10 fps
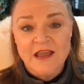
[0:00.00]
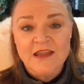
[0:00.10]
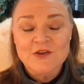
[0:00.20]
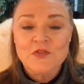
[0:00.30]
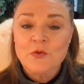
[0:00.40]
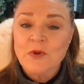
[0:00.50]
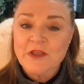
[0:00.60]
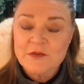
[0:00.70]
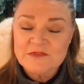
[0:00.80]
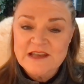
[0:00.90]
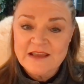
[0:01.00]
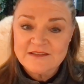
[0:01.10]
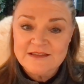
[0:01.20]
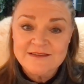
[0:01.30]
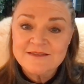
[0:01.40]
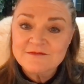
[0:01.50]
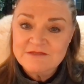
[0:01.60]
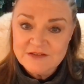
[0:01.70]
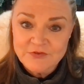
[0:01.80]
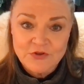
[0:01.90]
I know that what comes next is
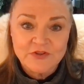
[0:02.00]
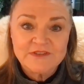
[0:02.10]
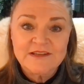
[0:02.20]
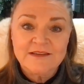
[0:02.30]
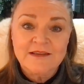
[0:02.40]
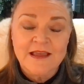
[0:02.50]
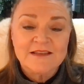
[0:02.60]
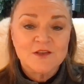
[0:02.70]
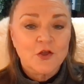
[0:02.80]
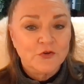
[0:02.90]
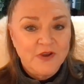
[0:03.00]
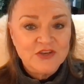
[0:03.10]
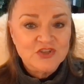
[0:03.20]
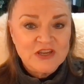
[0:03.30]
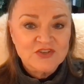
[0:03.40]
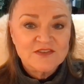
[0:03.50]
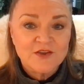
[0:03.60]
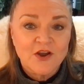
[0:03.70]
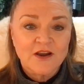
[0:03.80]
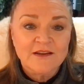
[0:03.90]
difficult, as all great changes
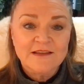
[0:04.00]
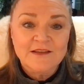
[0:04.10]
are,